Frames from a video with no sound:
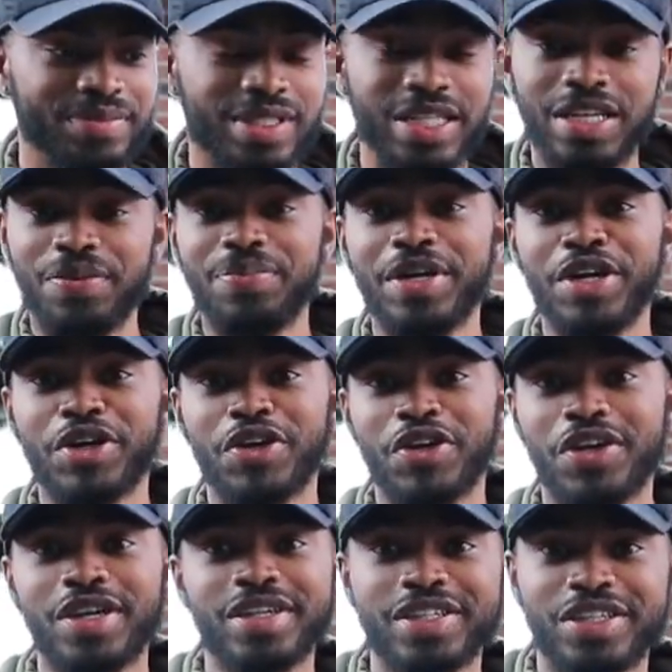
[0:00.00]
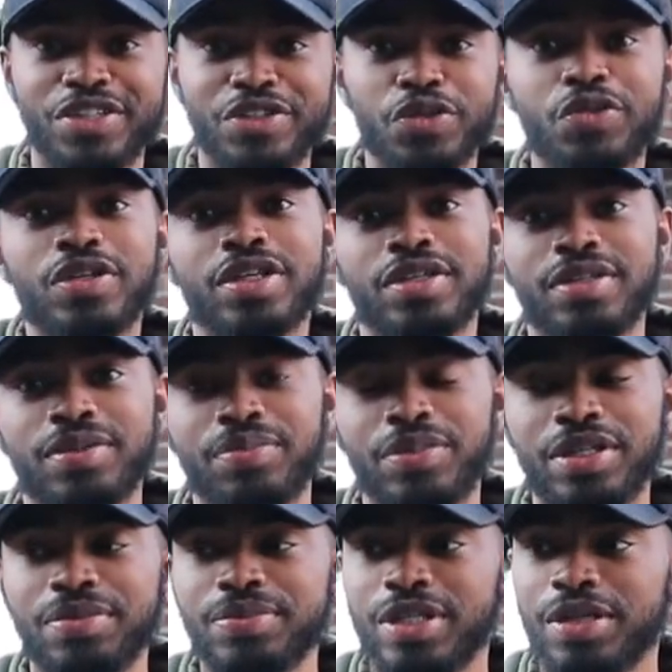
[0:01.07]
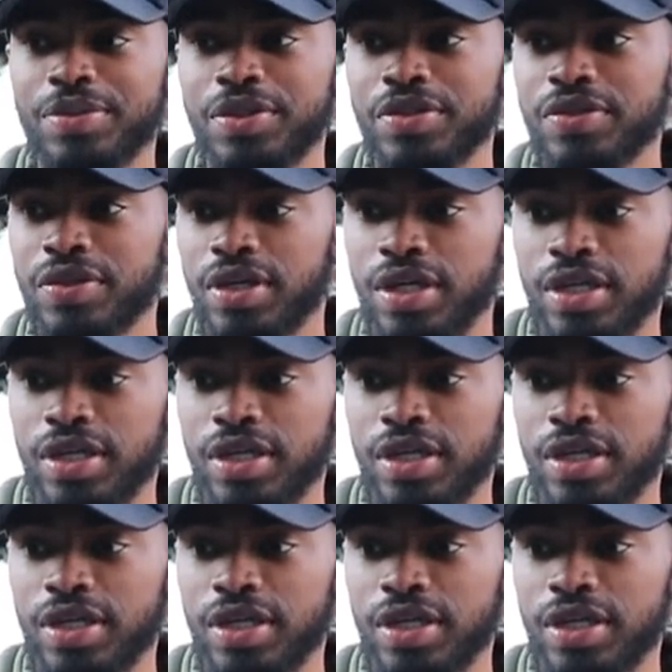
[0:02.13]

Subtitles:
get a better car, get a newer BMW,